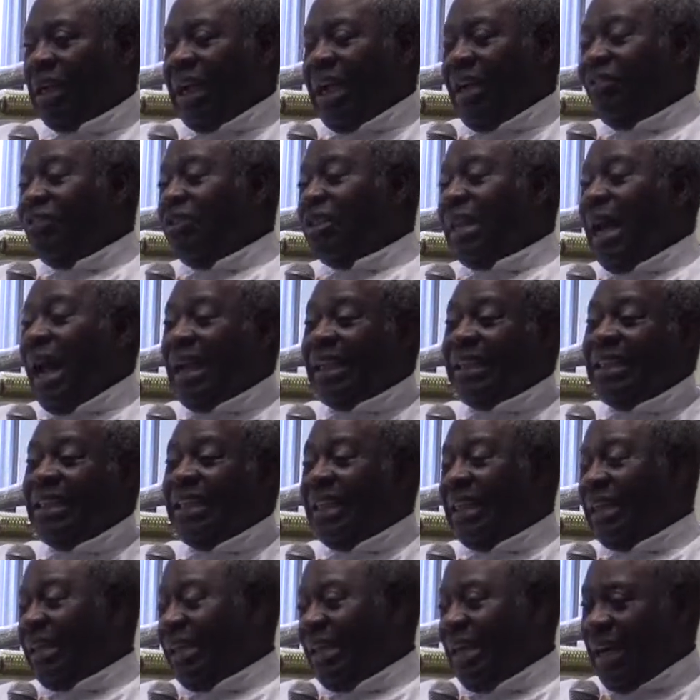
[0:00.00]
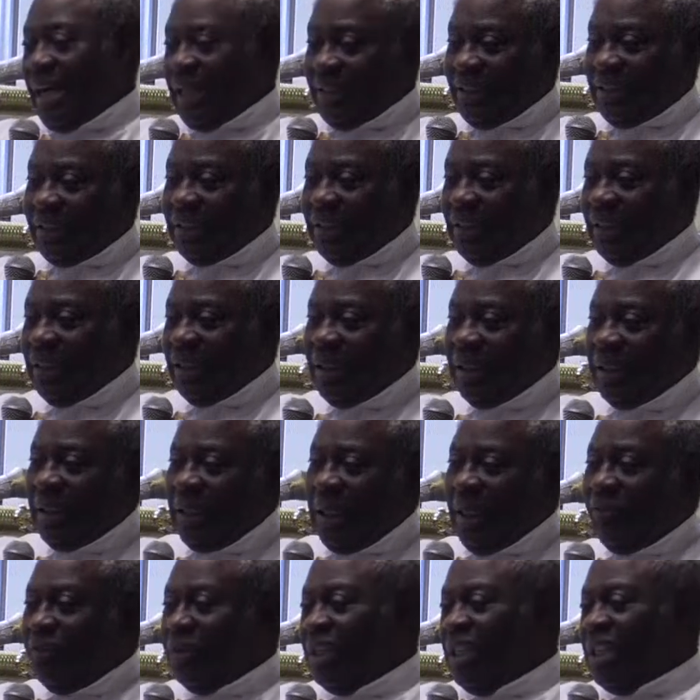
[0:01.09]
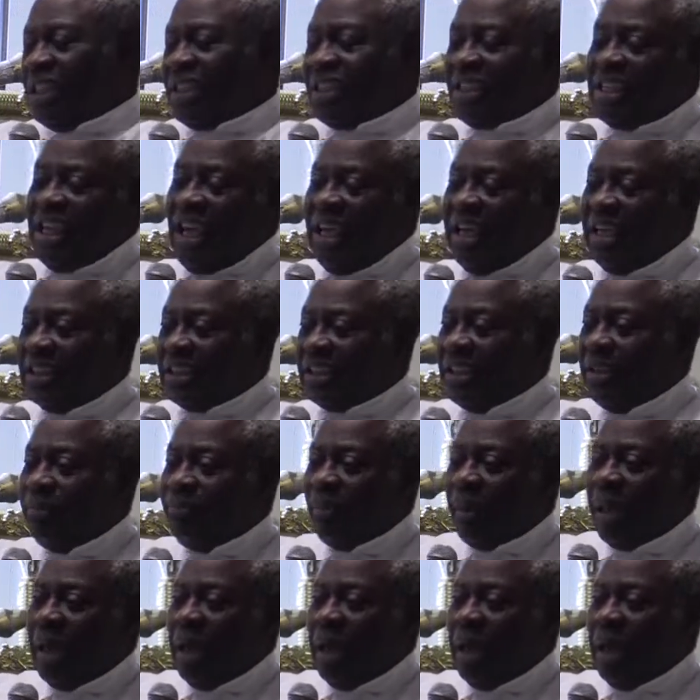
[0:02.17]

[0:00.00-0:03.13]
even Nigerians, even the states,